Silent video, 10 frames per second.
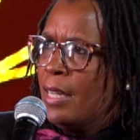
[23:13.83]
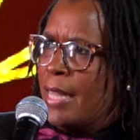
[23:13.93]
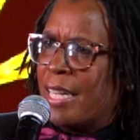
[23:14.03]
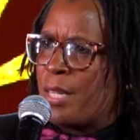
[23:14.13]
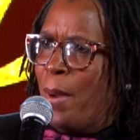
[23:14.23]

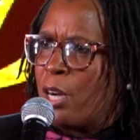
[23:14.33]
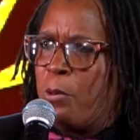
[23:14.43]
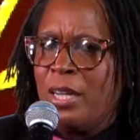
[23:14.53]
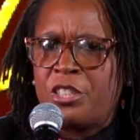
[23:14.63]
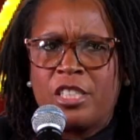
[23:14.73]
That's my
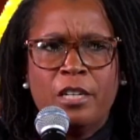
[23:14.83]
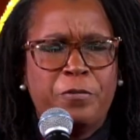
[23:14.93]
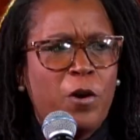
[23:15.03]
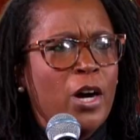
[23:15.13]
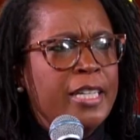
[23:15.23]
question
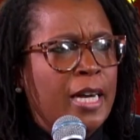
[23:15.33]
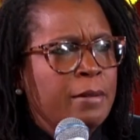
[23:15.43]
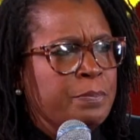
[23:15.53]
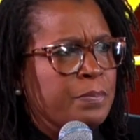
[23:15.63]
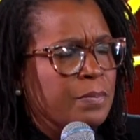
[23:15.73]
for you.
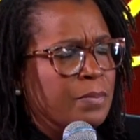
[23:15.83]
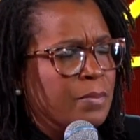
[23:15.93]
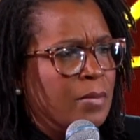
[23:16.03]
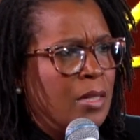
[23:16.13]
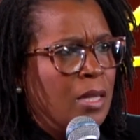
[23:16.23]

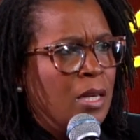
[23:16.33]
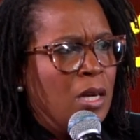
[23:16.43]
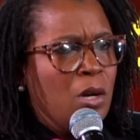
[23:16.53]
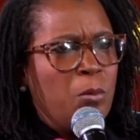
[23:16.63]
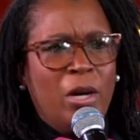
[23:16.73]

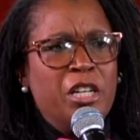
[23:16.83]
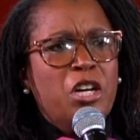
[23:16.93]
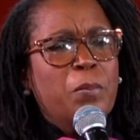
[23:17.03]
Will you